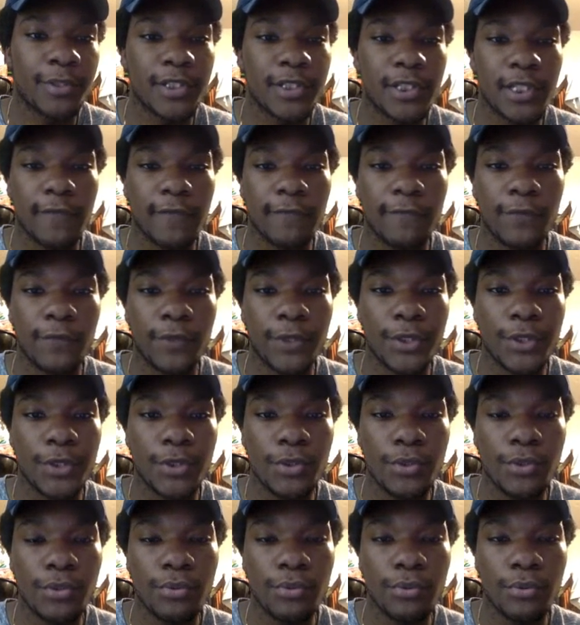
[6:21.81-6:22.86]
um, for
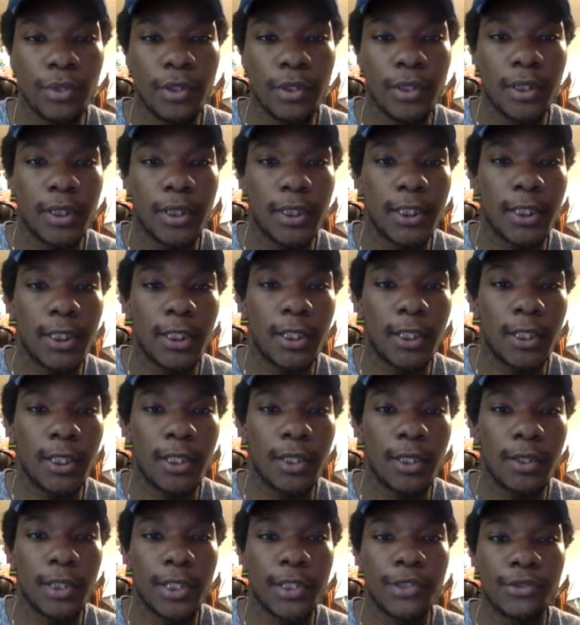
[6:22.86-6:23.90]
you, uh,
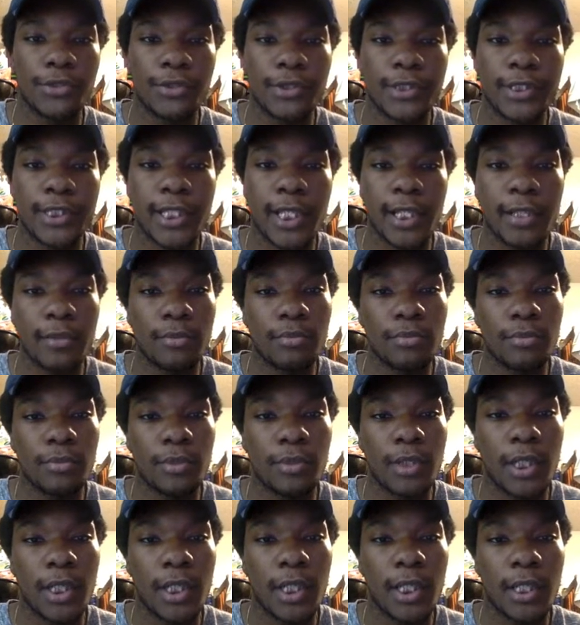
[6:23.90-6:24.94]
110
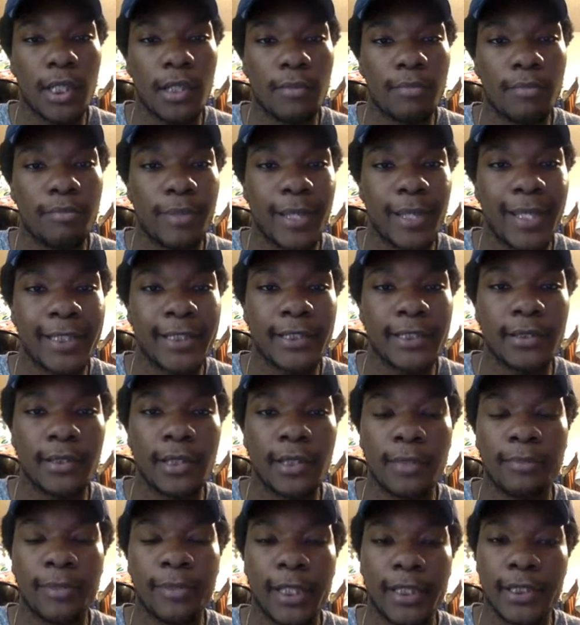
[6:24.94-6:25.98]
uh, Peg
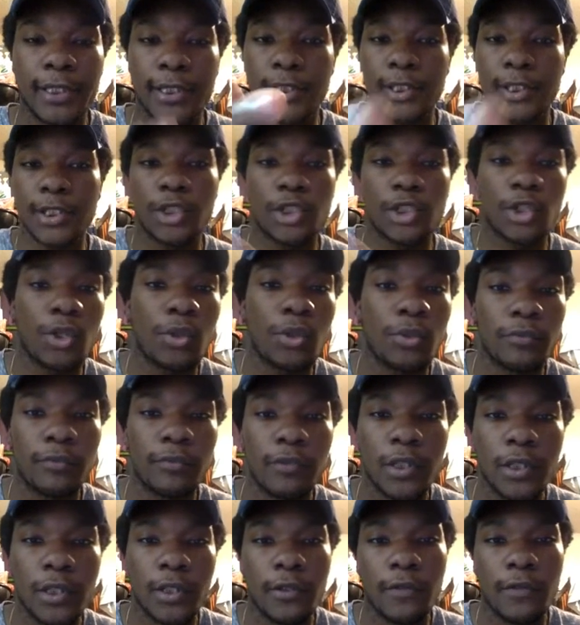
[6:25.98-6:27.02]
uh, Pegaxy Stone
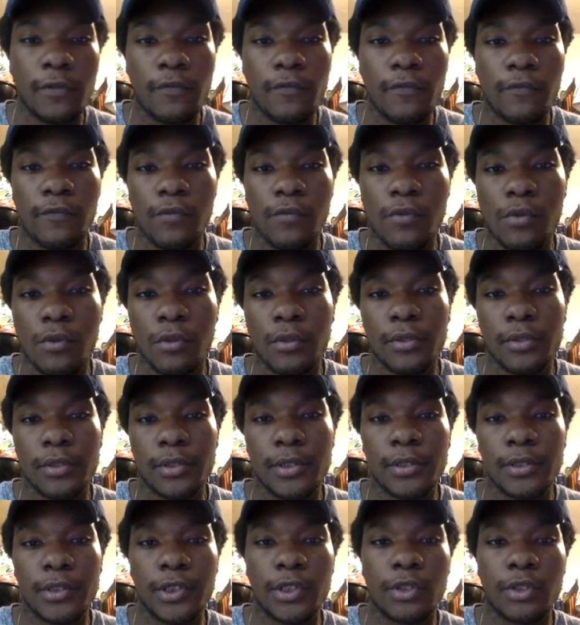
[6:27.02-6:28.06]
for
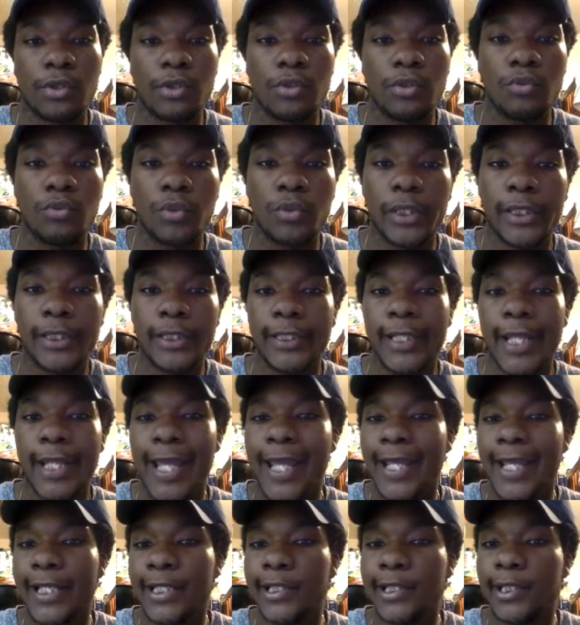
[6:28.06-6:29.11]
01
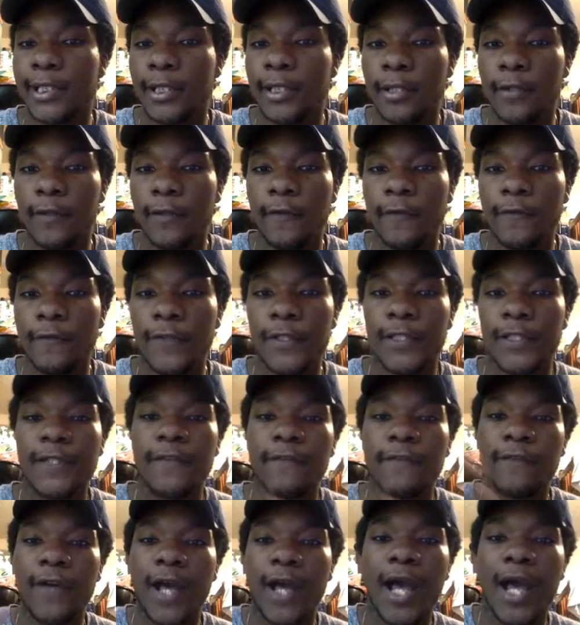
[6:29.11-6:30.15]
days,
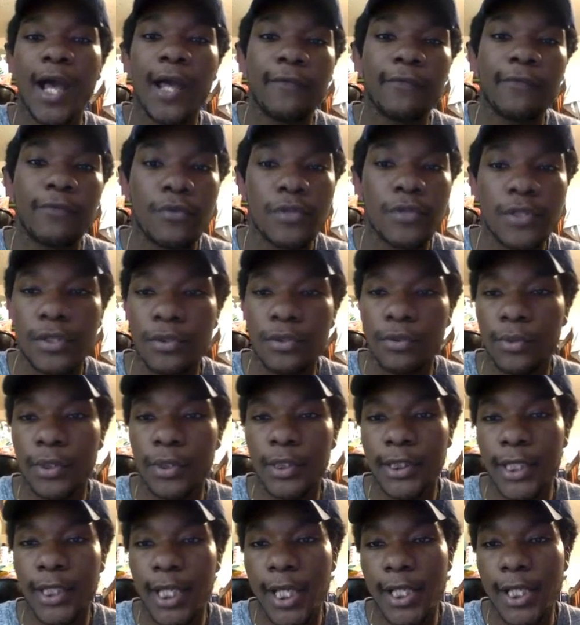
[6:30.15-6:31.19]
55 for
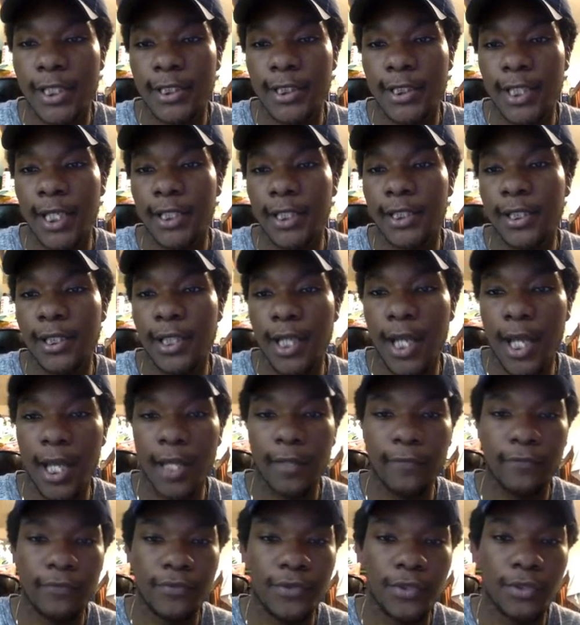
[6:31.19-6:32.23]
01 days,
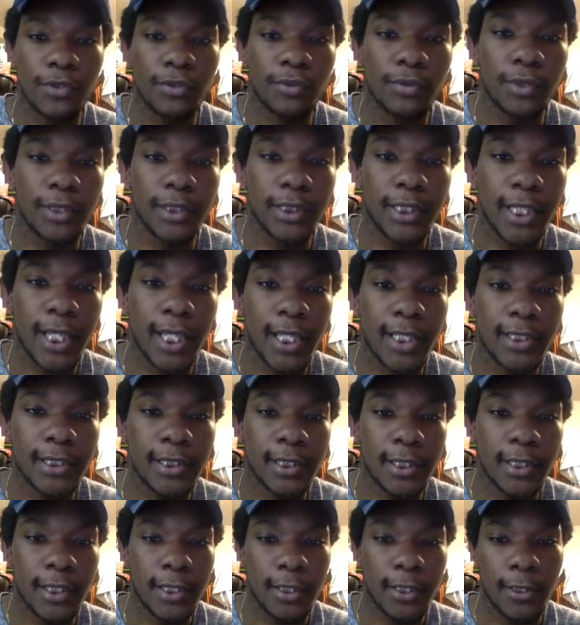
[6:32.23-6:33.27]
99 for 01 days.
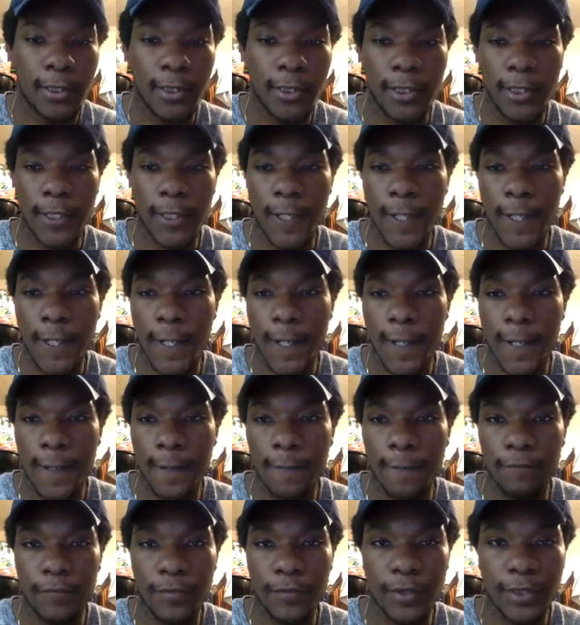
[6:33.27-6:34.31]

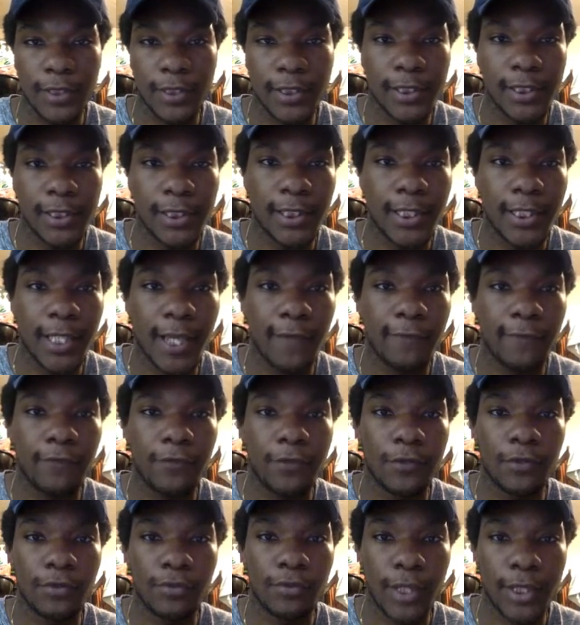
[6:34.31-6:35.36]
Um, you can see that for
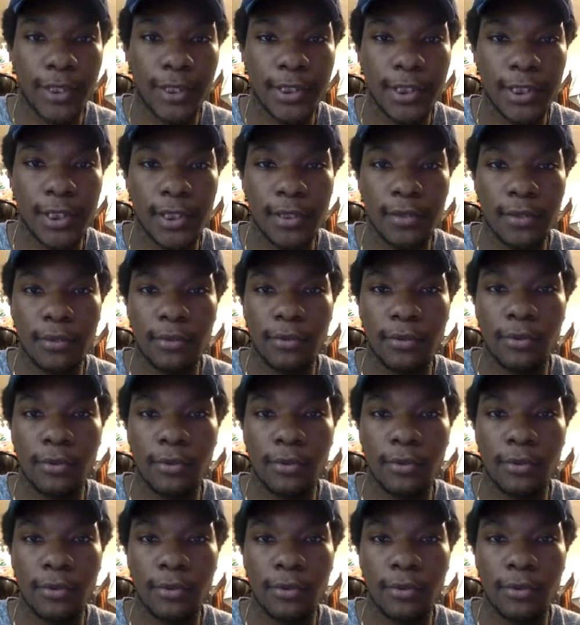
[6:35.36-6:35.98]
the renting,